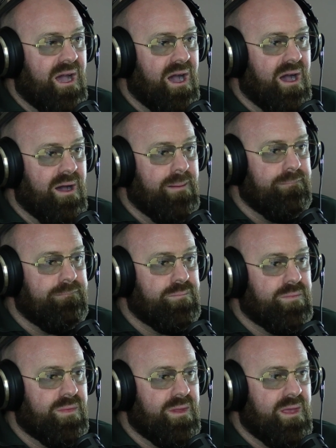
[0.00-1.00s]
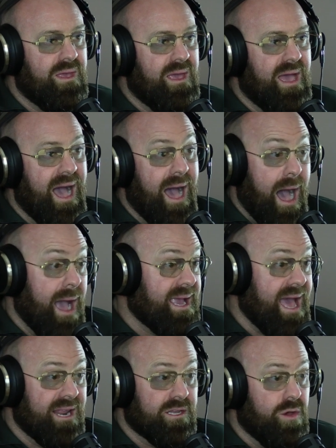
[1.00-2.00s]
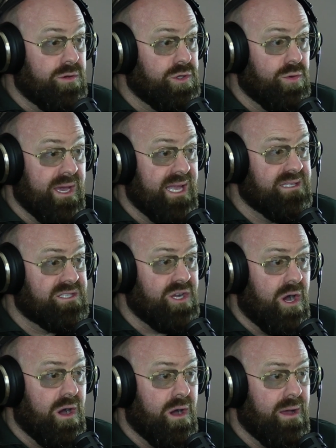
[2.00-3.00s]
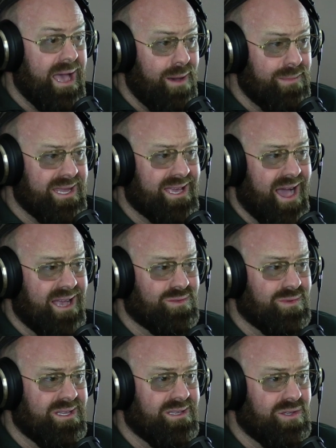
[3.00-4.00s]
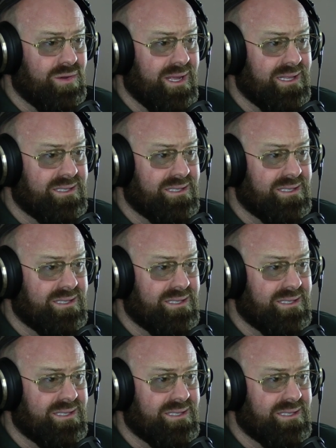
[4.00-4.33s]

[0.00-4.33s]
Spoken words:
I got to go do an install. How many guys we need to do an